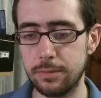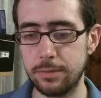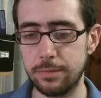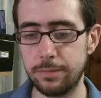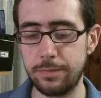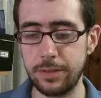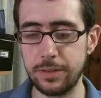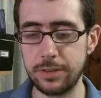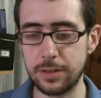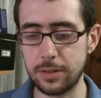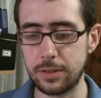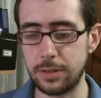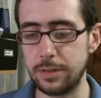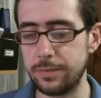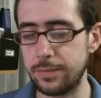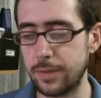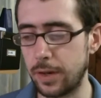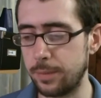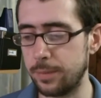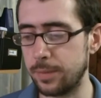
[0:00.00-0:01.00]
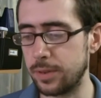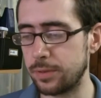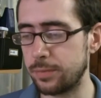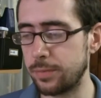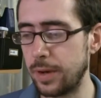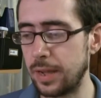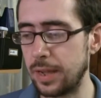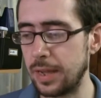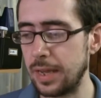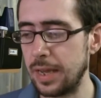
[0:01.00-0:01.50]
physical environment as
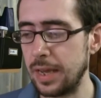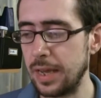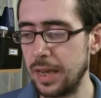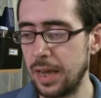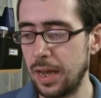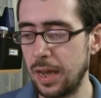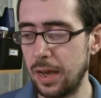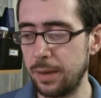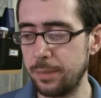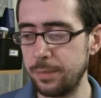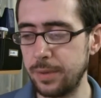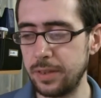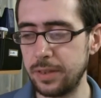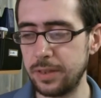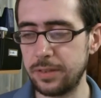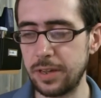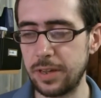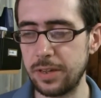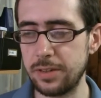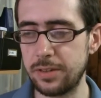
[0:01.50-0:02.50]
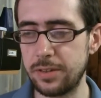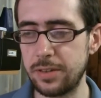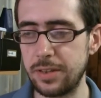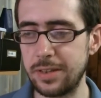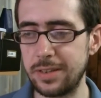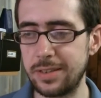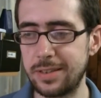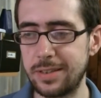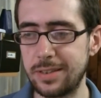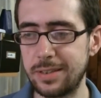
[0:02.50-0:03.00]
well, in the sense
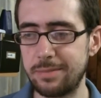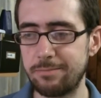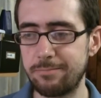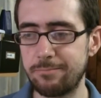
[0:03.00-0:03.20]
that